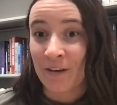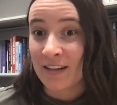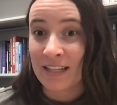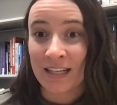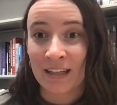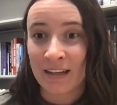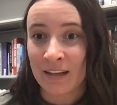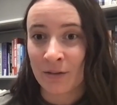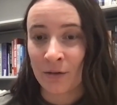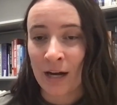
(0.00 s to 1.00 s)
funding
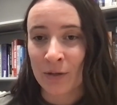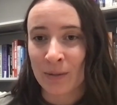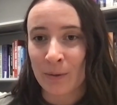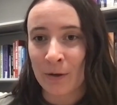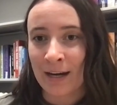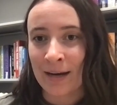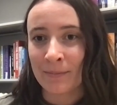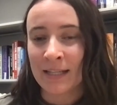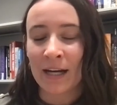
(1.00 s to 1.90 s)
in graduate programs.